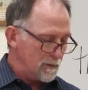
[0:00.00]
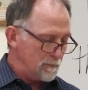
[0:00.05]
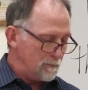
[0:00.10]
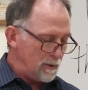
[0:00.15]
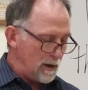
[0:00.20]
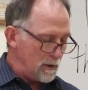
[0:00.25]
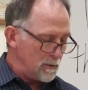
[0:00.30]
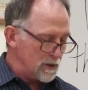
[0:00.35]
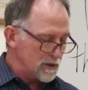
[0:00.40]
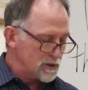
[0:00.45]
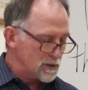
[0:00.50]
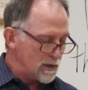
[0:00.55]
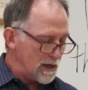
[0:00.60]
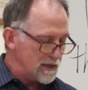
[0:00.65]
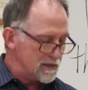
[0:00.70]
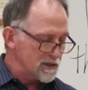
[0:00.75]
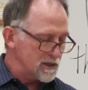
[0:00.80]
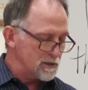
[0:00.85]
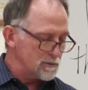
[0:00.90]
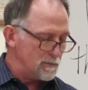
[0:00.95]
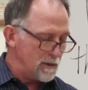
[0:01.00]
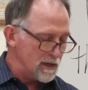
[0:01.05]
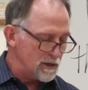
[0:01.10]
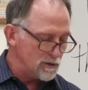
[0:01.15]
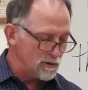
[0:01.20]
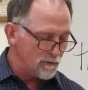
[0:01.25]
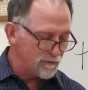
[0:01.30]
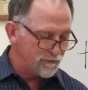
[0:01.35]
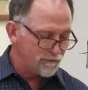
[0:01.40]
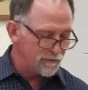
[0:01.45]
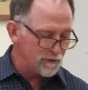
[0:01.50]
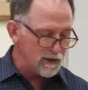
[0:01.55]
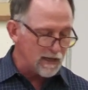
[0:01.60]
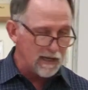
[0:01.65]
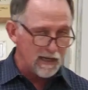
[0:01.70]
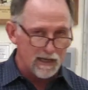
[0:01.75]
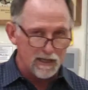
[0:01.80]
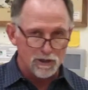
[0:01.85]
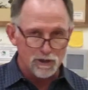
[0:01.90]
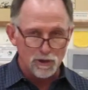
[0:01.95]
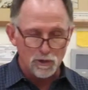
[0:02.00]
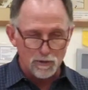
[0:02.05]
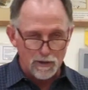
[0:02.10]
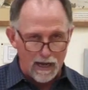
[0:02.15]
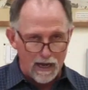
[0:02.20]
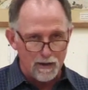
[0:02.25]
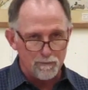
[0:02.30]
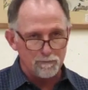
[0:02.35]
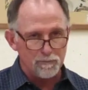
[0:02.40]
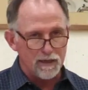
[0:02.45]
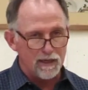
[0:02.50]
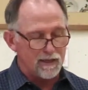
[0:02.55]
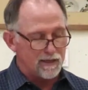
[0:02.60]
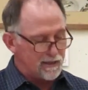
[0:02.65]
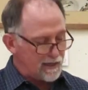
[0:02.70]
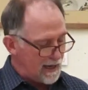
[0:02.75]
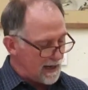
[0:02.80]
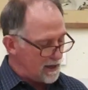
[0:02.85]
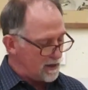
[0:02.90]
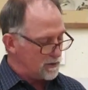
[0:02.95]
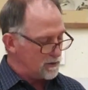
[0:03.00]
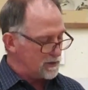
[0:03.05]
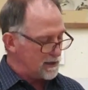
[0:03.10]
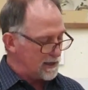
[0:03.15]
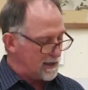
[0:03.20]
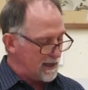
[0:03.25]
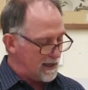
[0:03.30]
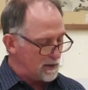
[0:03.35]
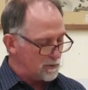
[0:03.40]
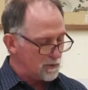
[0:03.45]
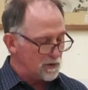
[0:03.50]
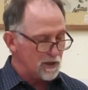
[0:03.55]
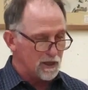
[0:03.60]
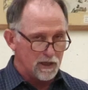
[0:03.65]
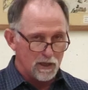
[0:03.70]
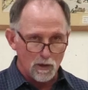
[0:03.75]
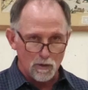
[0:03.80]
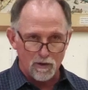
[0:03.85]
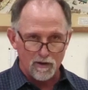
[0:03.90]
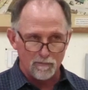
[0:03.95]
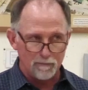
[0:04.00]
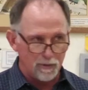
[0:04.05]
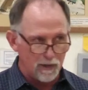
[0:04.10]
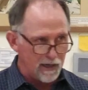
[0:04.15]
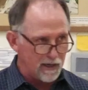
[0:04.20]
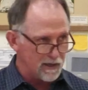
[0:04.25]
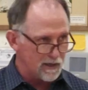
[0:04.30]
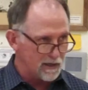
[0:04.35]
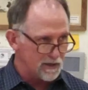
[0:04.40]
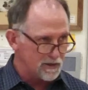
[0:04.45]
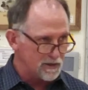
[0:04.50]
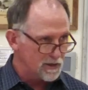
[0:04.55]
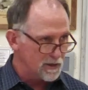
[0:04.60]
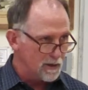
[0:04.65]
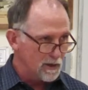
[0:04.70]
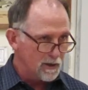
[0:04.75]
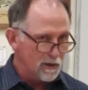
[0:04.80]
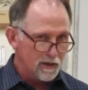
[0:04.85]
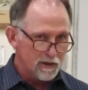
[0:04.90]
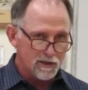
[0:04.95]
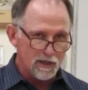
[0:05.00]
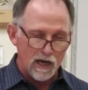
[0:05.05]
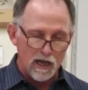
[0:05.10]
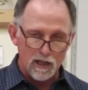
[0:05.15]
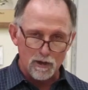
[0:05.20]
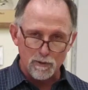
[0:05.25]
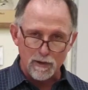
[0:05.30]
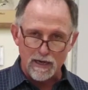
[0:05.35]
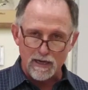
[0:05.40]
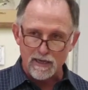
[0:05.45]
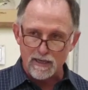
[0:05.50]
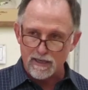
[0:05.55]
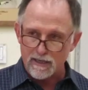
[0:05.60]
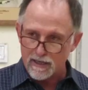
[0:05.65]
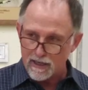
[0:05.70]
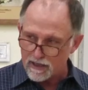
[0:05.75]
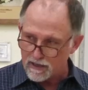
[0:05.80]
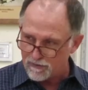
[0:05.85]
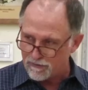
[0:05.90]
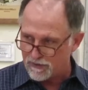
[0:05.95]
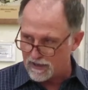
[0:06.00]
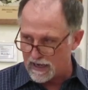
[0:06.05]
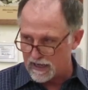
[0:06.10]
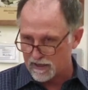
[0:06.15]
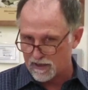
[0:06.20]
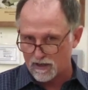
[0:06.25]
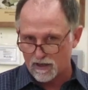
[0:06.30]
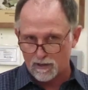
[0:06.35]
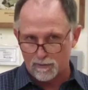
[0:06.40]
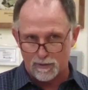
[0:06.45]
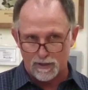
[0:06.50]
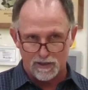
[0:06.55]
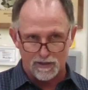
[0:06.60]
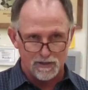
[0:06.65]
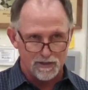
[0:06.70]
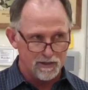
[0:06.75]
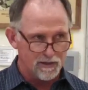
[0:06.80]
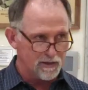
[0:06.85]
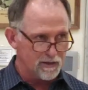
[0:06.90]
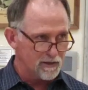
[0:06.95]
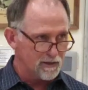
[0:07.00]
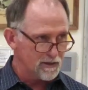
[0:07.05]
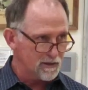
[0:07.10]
by which Christ has made you free, and do not be entangled again with the yoke of bondage. Tolerate none of that garbage.